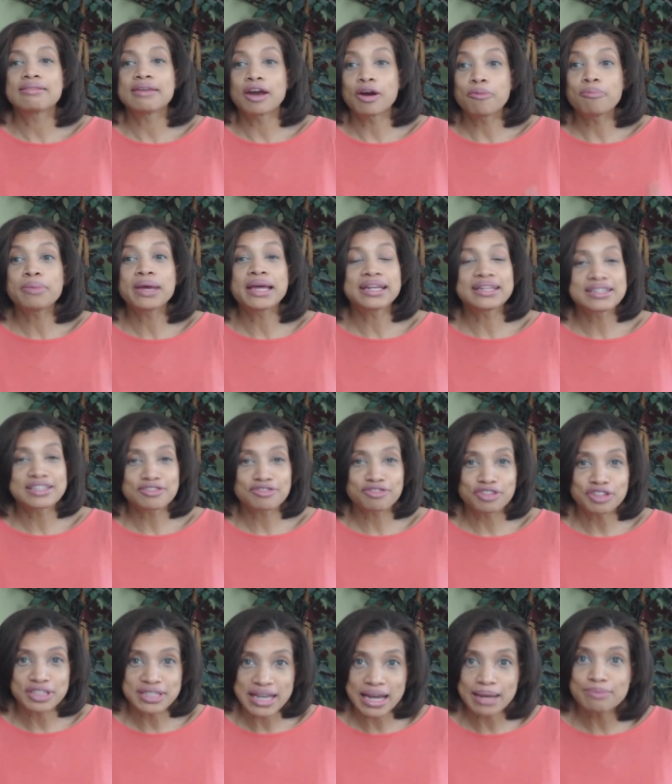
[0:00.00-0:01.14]
There are many
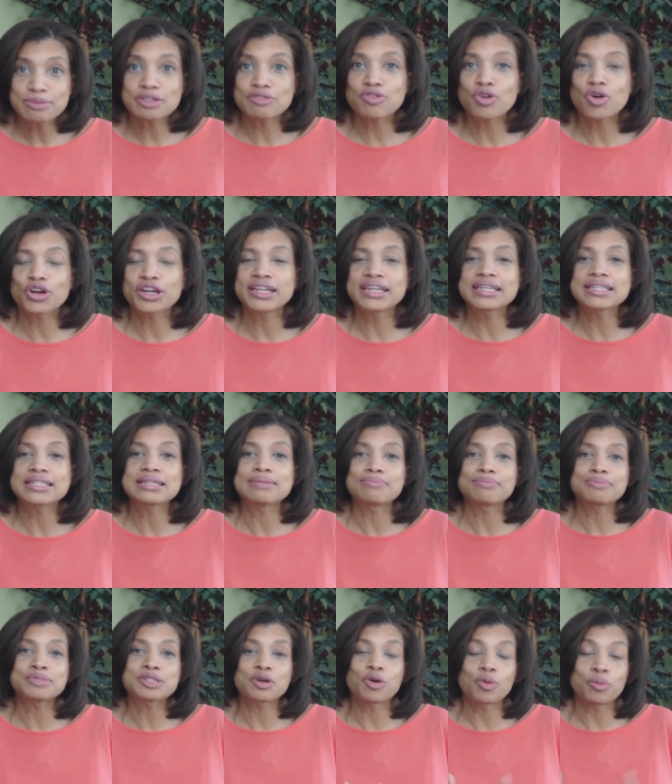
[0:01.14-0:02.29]
different types of
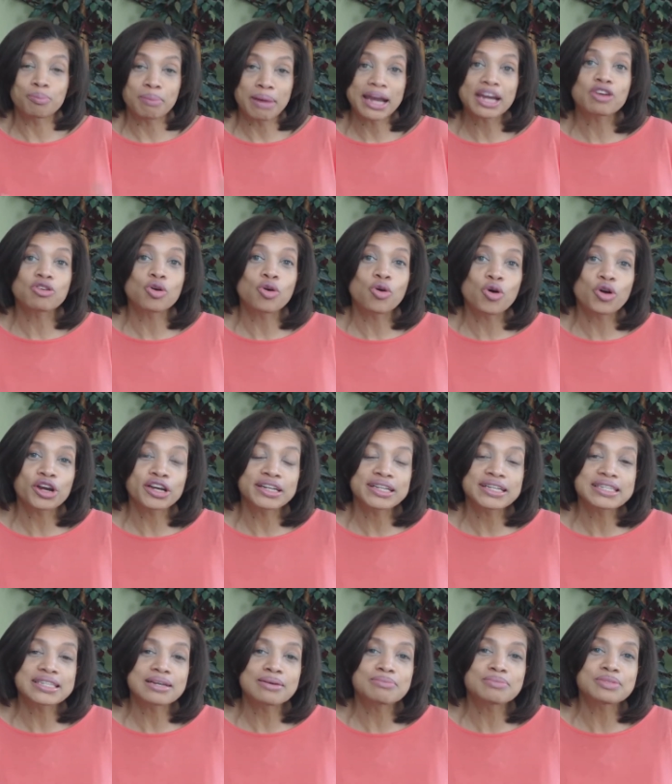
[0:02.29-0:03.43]
organisms or
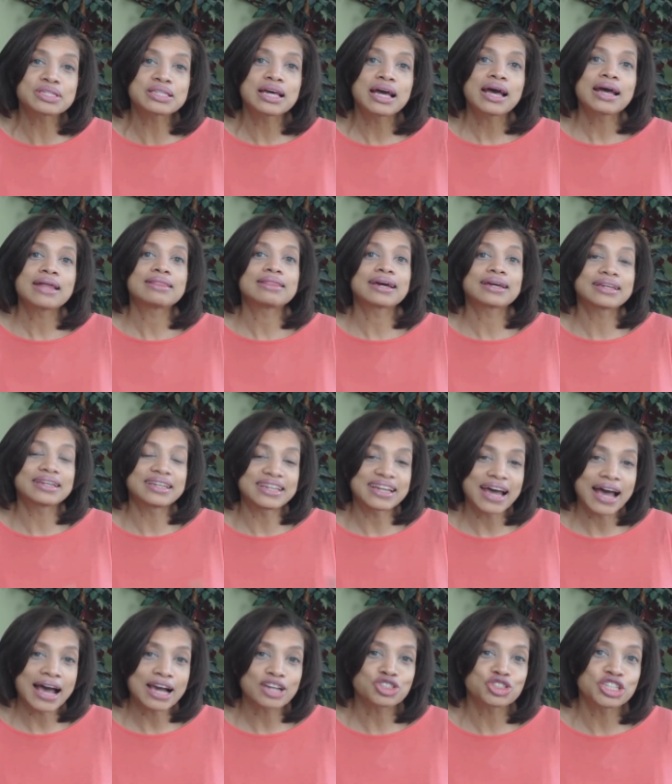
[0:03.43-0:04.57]
microorganisms that
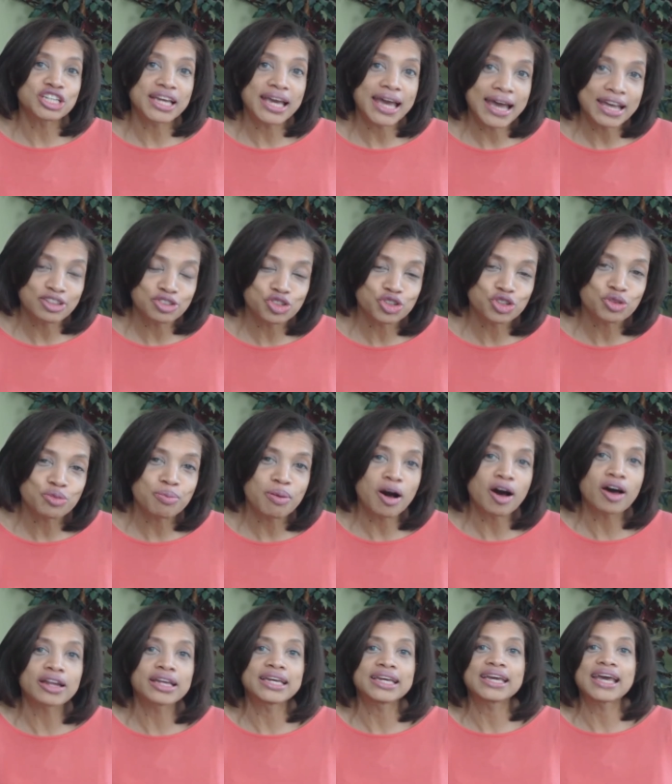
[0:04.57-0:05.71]
can actually enter the
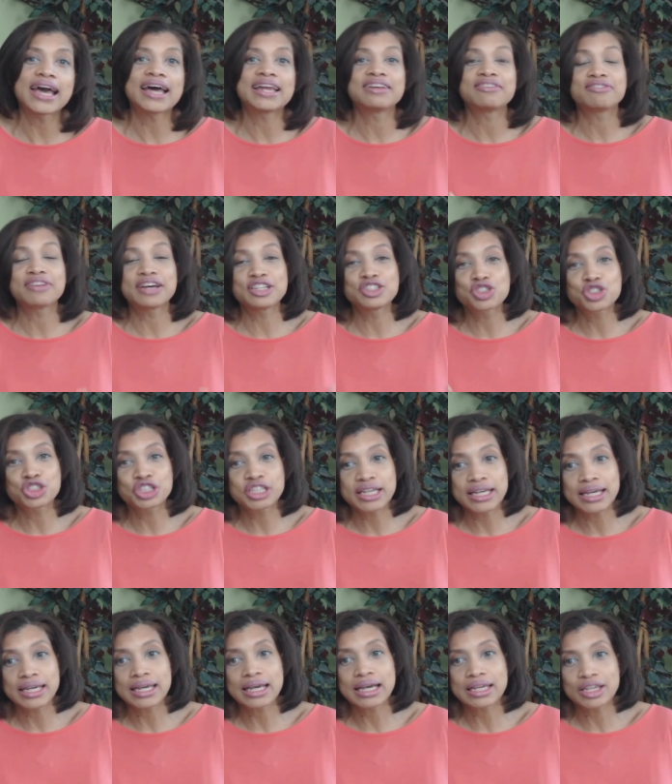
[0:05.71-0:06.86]
body and
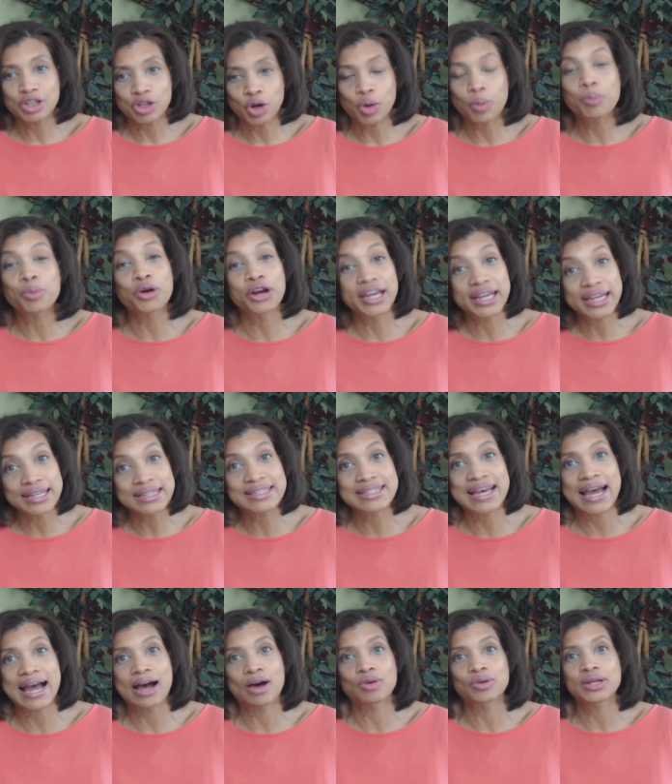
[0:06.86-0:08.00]
eventually, you know, break it
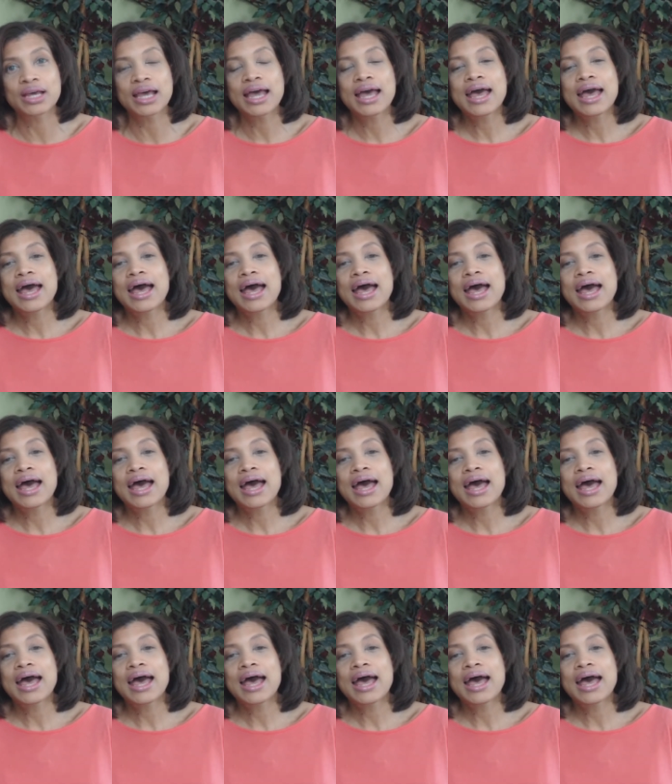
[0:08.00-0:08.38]
down.